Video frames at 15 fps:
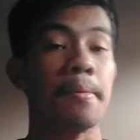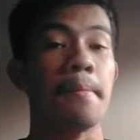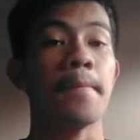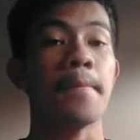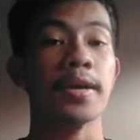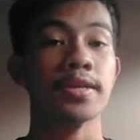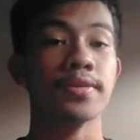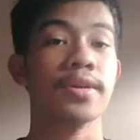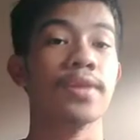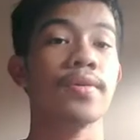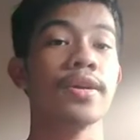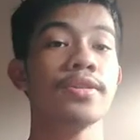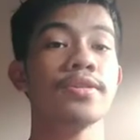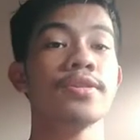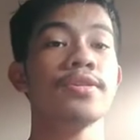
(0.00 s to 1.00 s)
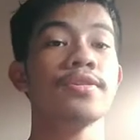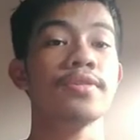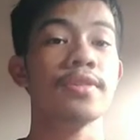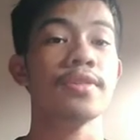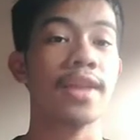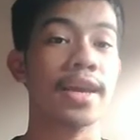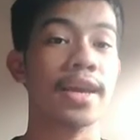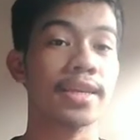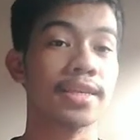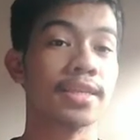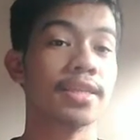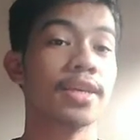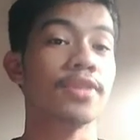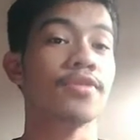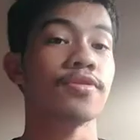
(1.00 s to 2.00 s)
must require to utilize
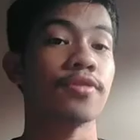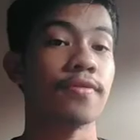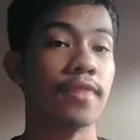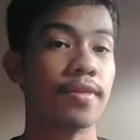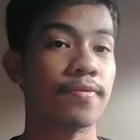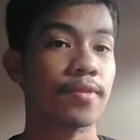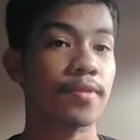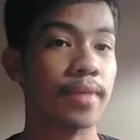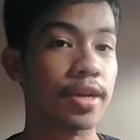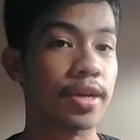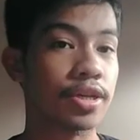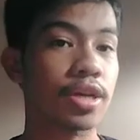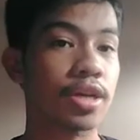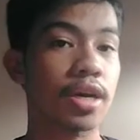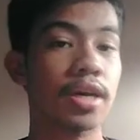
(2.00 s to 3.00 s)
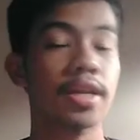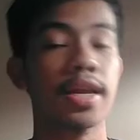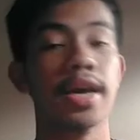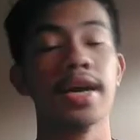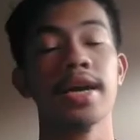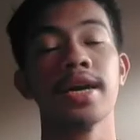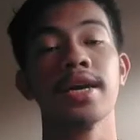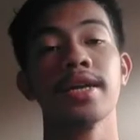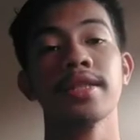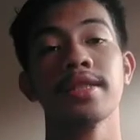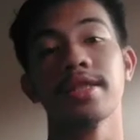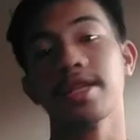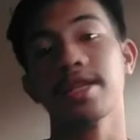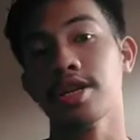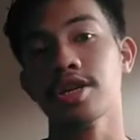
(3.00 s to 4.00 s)
the use of information, and
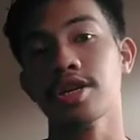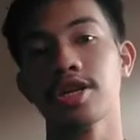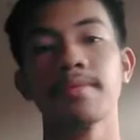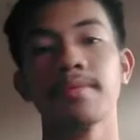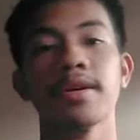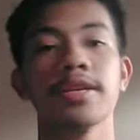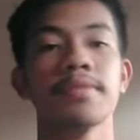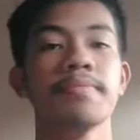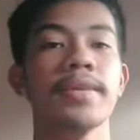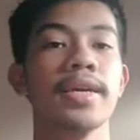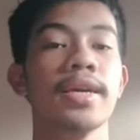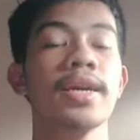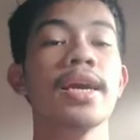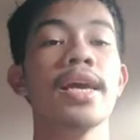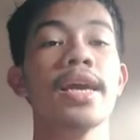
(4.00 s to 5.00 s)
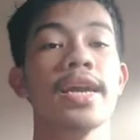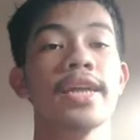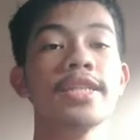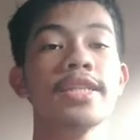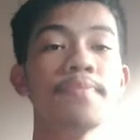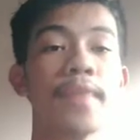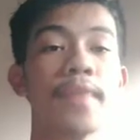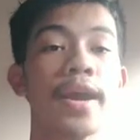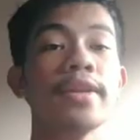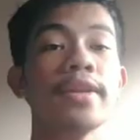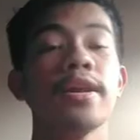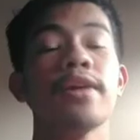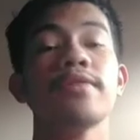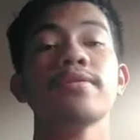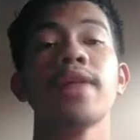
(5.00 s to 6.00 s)
the teacher must be inspired
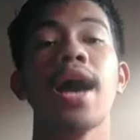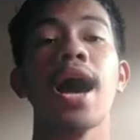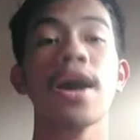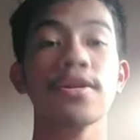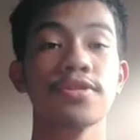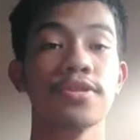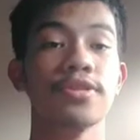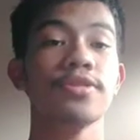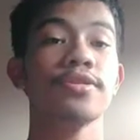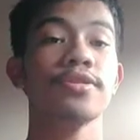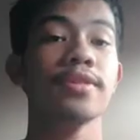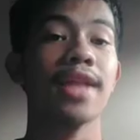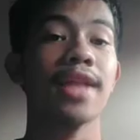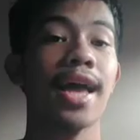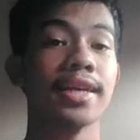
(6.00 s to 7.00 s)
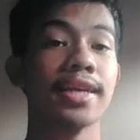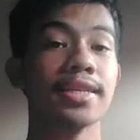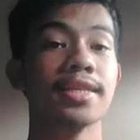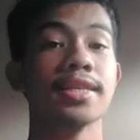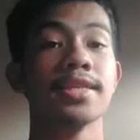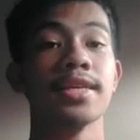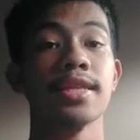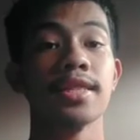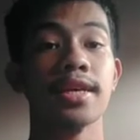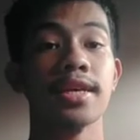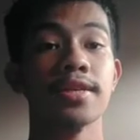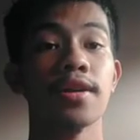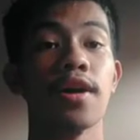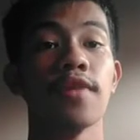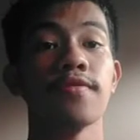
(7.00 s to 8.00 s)
on how to utilize the
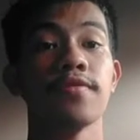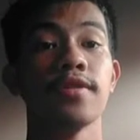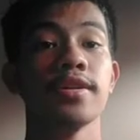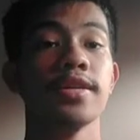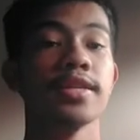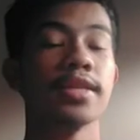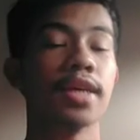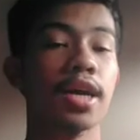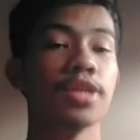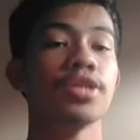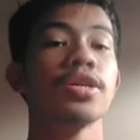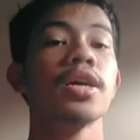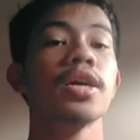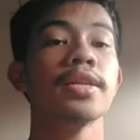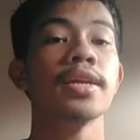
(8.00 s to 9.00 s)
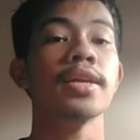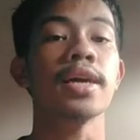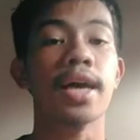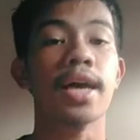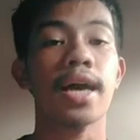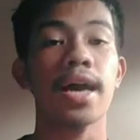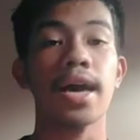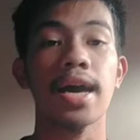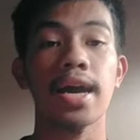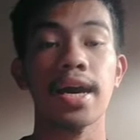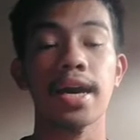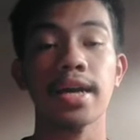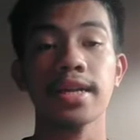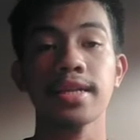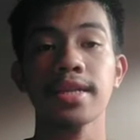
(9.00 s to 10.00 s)
settings of their discussion.
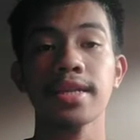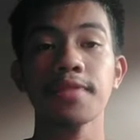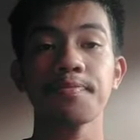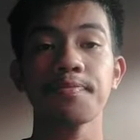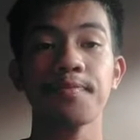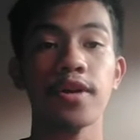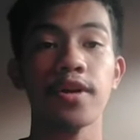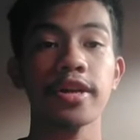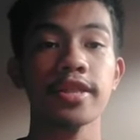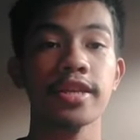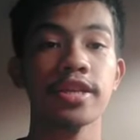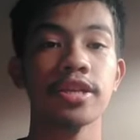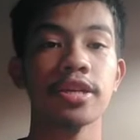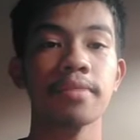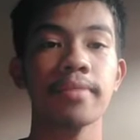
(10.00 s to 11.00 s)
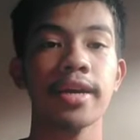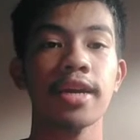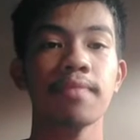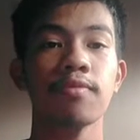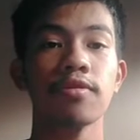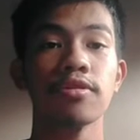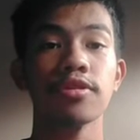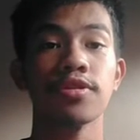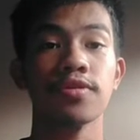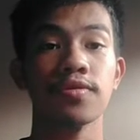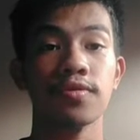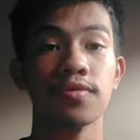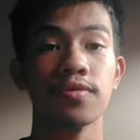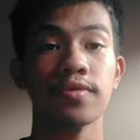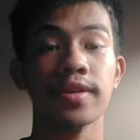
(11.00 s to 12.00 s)
And in that point, teacher may able
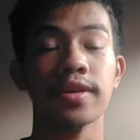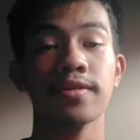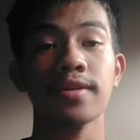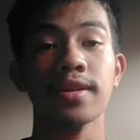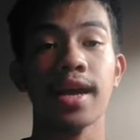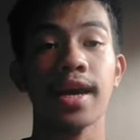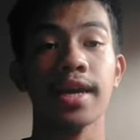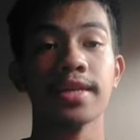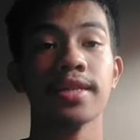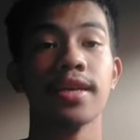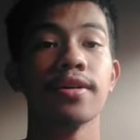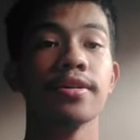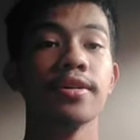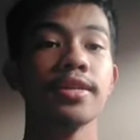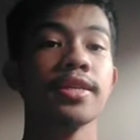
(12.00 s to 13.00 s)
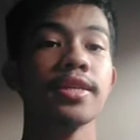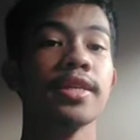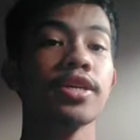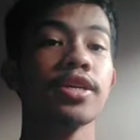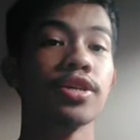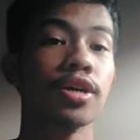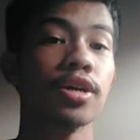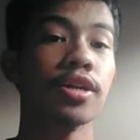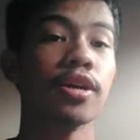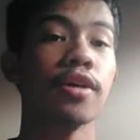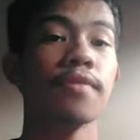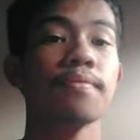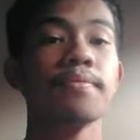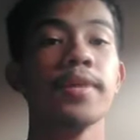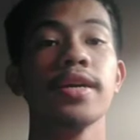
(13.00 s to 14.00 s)
to recognize the organization
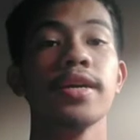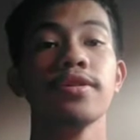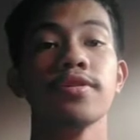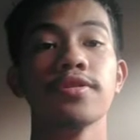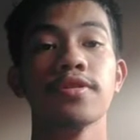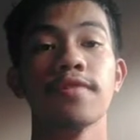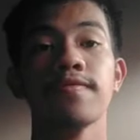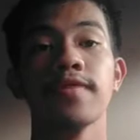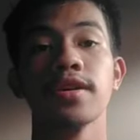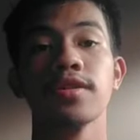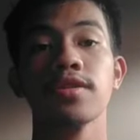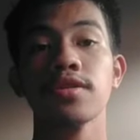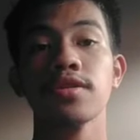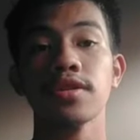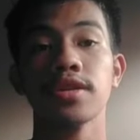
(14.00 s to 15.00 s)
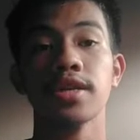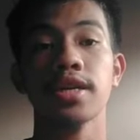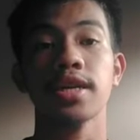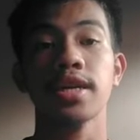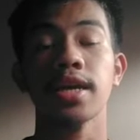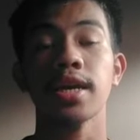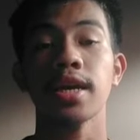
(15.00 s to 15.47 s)
of being use of technology,